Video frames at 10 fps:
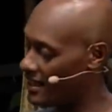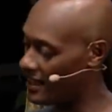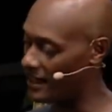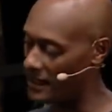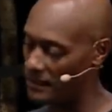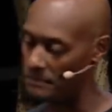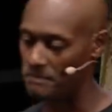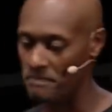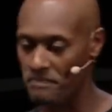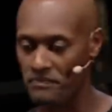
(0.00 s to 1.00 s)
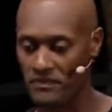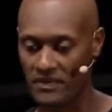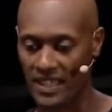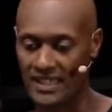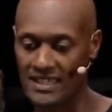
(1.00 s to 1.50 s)
Um,
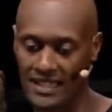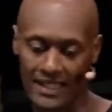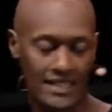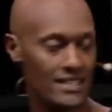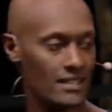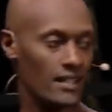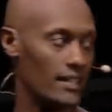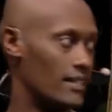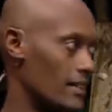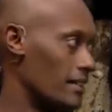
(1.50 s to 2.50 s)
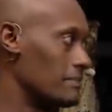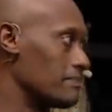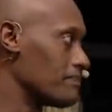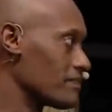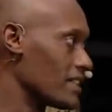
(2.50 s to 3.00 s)
like he's, like, he's, like um,
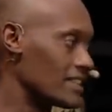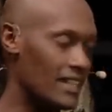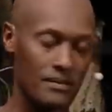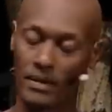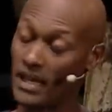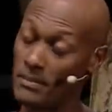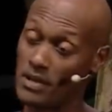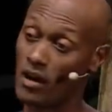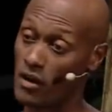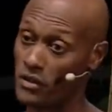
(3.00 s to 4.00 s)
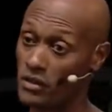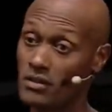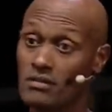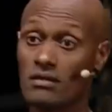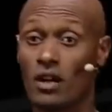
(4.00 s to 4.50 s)
he said, my name is Arthur
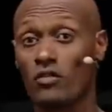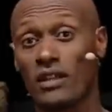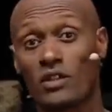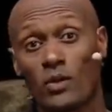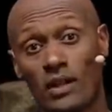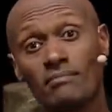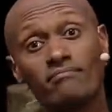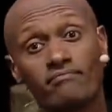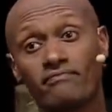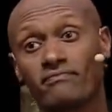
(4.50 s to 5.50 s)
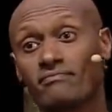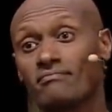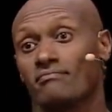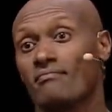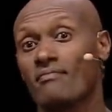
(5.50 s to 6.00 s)
Karuletwa.
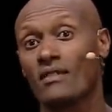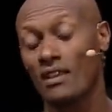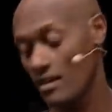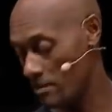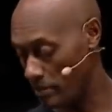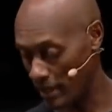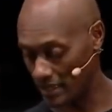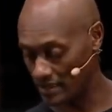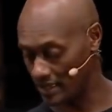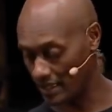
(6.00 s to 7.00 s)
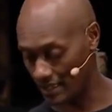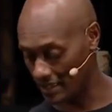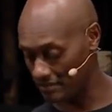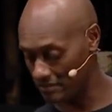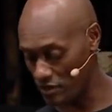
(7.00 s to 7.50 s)
But
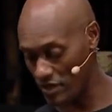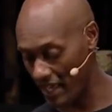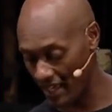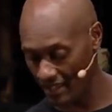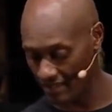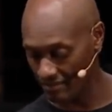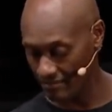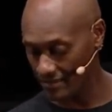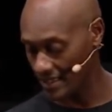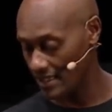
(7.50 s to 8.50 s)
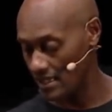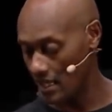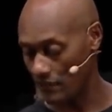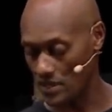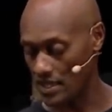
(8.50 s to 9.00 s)
uh, today,
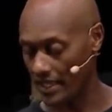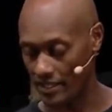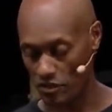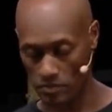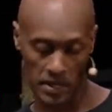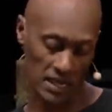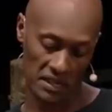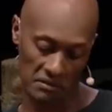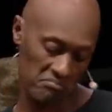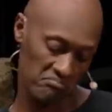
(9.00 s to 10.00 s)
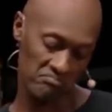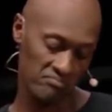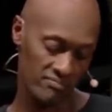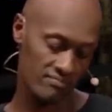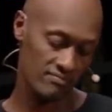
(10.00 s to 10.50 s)
I've decided to be
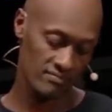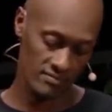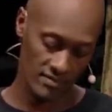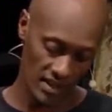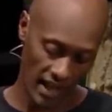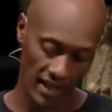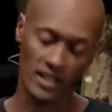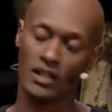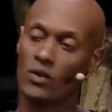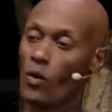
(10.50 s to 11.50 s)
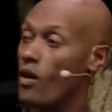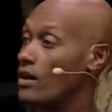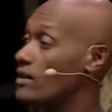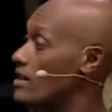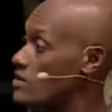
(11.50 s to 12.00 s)
Kylie
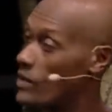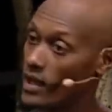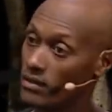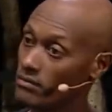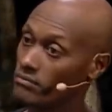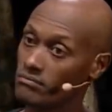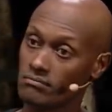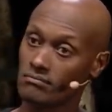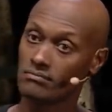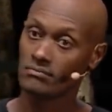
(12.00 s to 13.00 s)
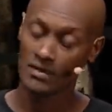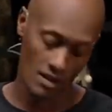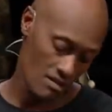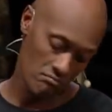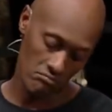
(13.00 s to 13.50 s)
Kwong as well.
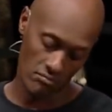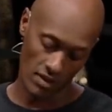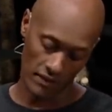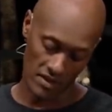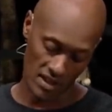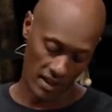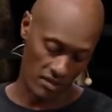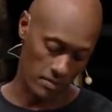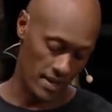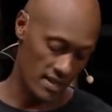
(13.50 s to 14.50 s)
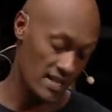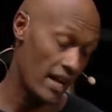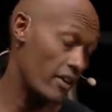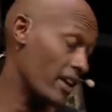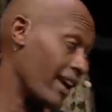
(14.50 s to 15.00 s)
I've decided to be
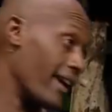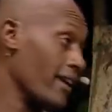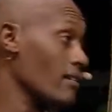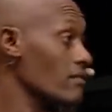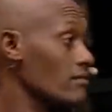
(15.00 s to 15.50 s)
Sarah Kay.